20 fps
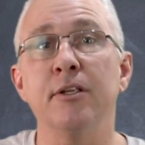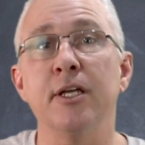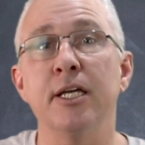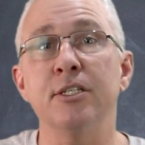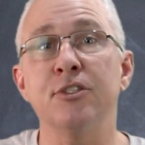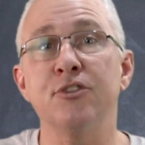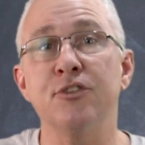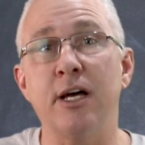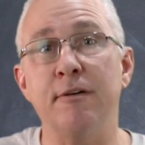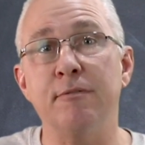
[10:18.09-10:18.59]

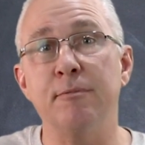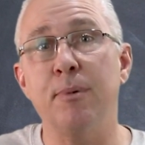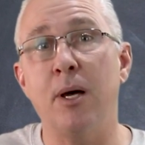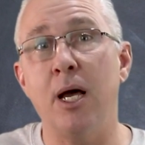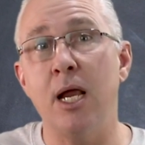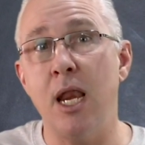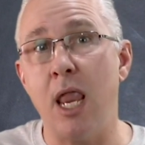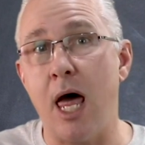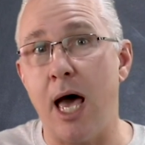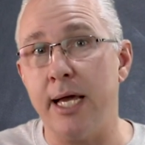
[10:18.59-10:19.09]
is traveled
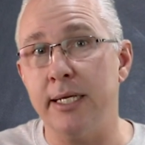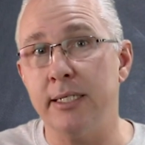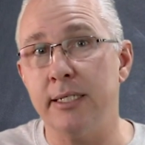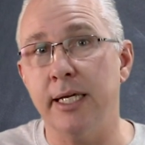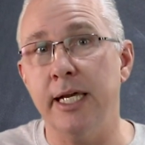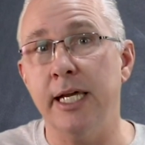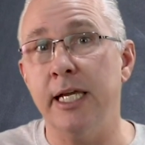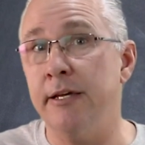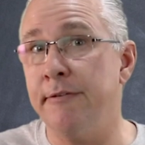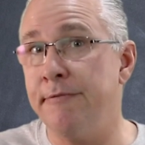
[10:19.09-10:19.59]
by
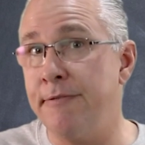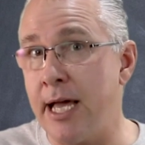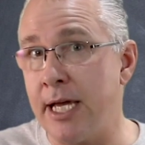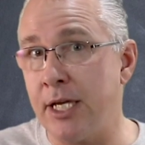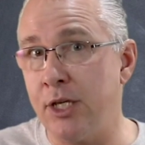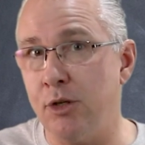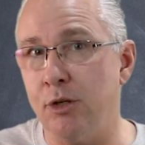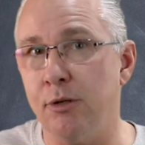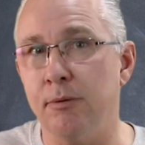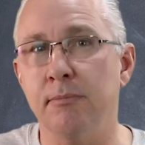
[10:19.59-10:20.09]
light in a
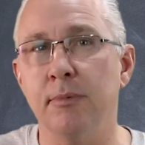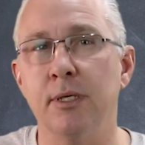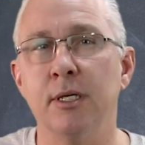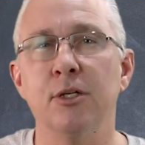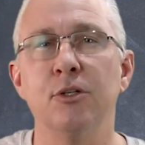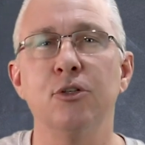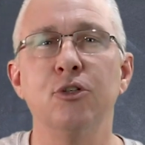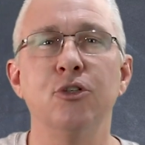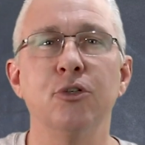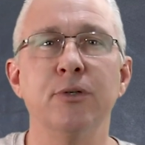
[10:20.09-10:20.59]
vacuum
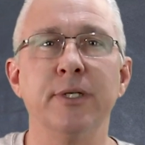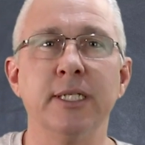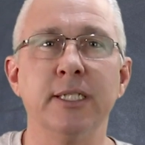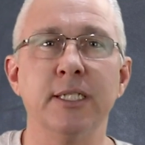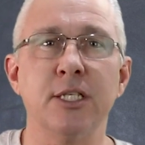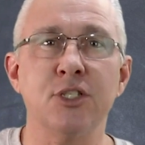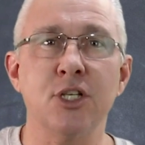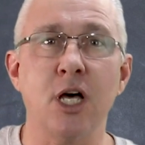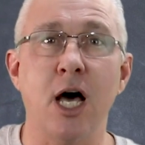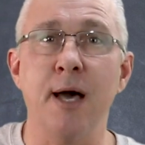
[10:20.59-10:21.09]

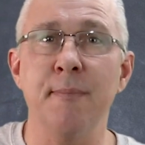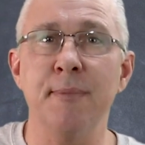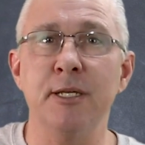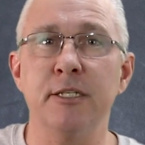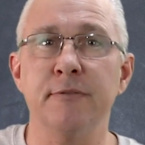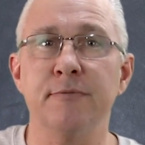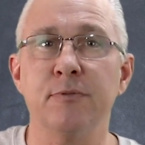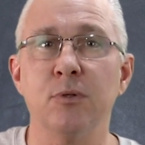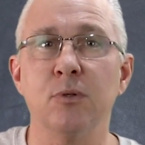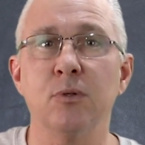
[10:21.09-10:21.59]
during the time
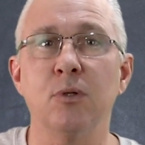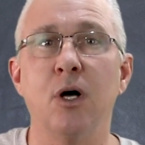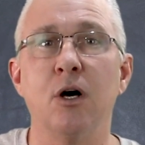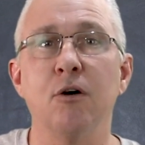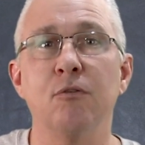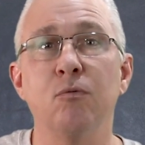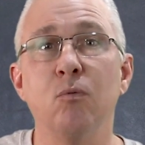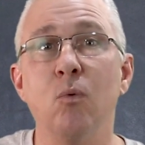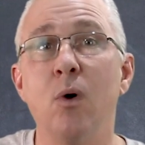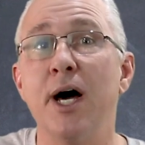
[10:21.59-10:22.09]
interval
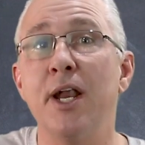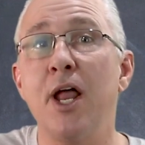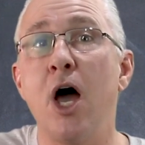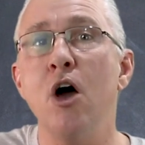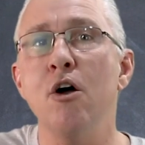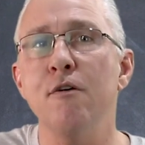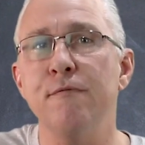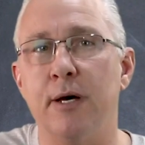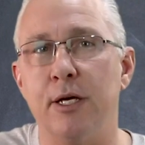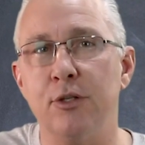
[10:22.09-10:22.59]
of 1
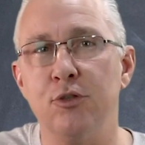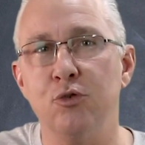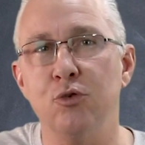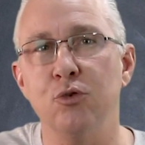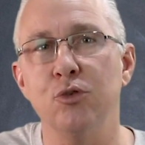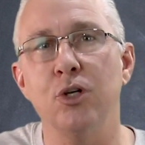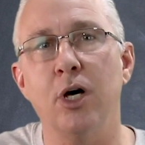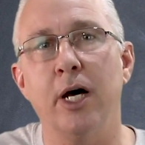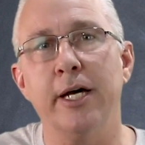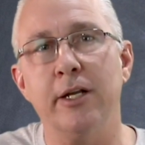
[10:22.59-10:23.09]
over
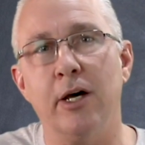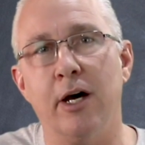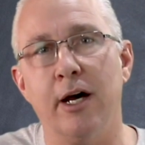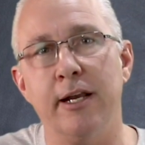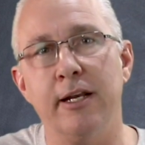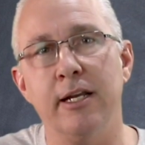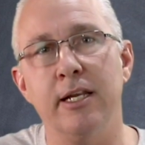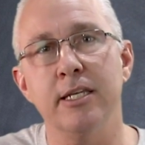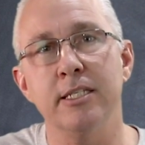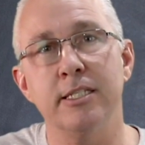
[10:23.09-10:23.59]

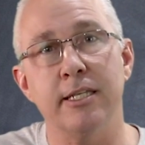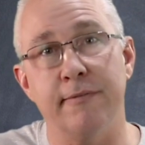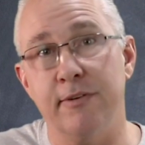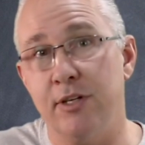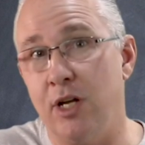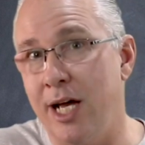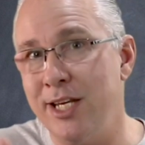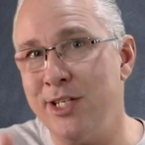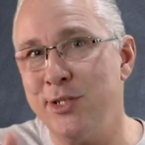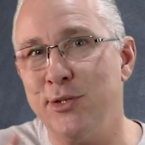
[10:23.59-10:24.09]

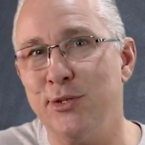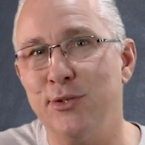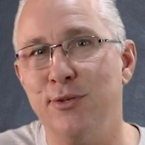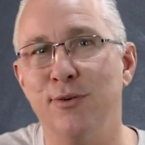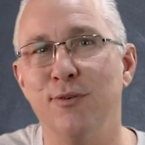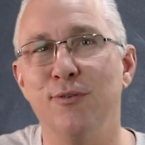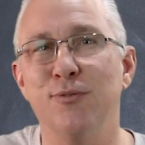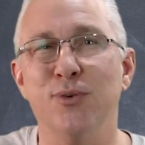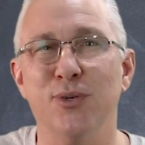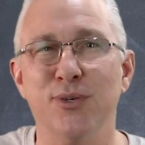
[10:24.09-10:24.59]

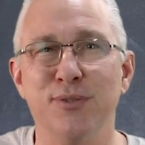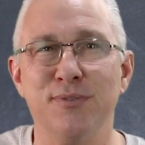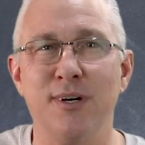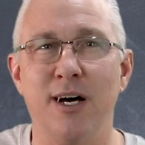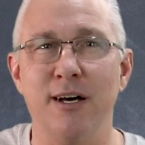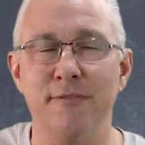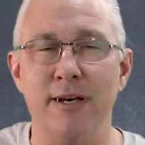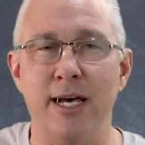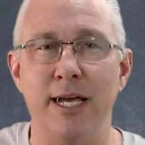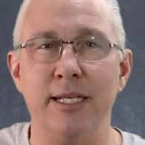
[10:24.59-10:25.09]

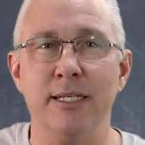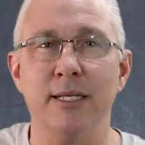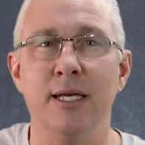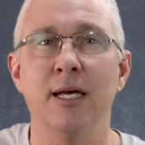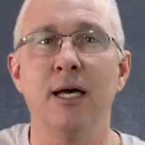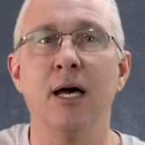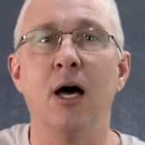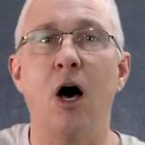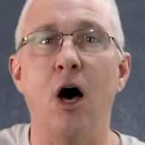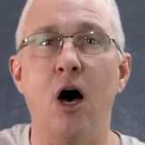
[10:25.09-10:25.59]
299.792.458
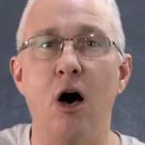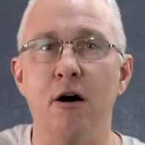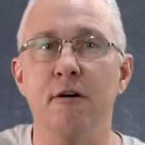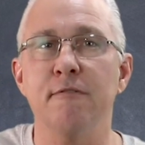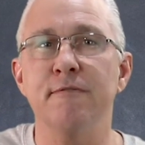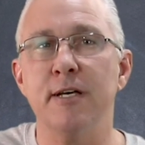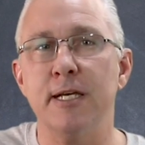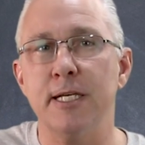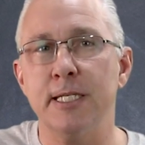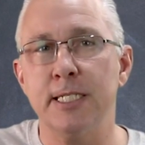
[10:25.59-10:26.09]

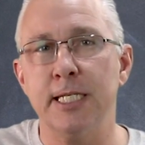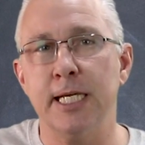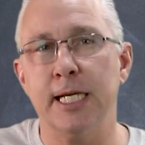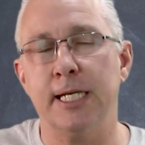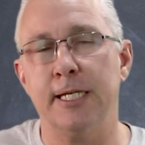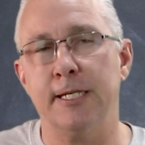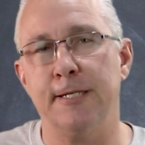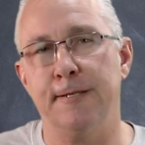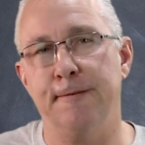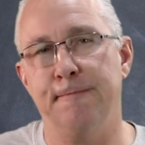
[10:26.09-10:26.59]
of a
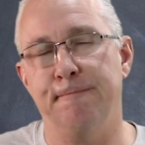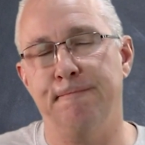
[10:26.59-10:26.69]
second.